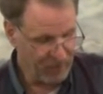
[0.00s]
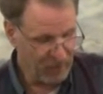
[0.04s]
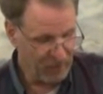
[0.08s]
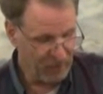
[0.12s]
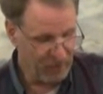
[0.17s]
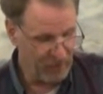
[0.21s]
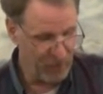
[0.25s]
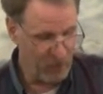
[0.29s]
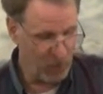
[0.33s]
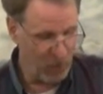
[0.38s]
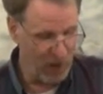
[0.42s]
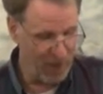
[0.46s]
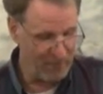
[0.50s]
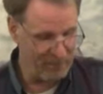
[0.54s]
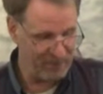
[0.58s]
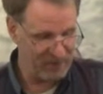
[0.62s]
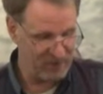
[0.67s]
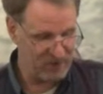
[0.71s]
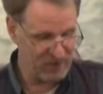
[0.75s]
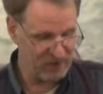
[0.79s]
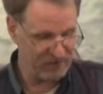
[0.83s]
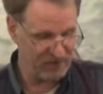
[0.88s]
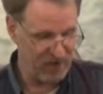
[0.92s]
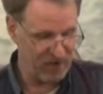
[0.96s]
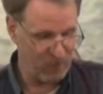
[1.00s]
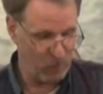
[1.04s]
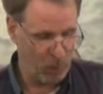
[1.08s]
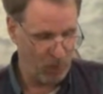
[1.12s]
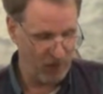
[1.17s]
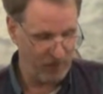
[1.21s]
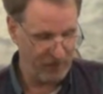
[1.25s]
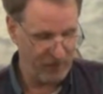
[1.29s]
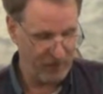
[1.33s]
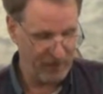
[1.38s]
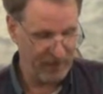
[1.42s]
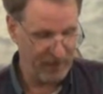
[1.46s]
For the weapons of our
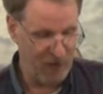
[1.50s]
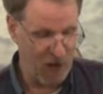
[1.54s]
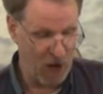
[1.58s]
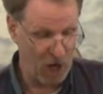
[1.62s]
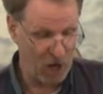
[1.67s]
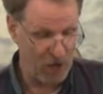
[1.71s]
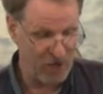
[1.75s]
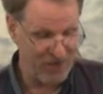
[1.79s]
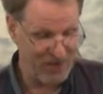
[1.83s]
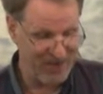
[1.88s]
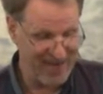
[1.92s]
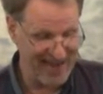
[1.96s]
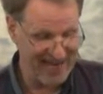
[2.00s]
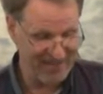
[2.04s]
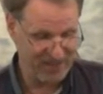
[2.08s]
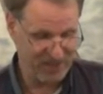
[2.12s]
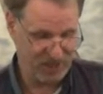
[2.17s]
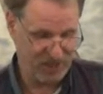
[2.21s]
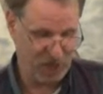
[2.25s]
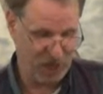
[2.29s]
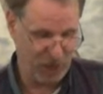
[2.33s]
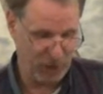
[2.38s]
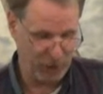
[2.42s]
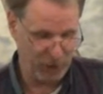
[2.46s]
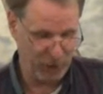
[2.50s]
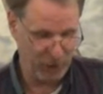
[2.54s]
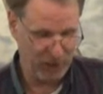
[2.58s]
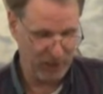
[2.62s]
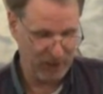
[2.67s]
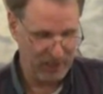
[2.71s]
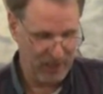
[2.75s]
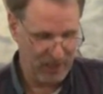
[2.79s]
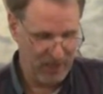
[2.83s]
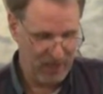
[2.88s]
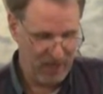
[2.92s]
warfare are not carnal,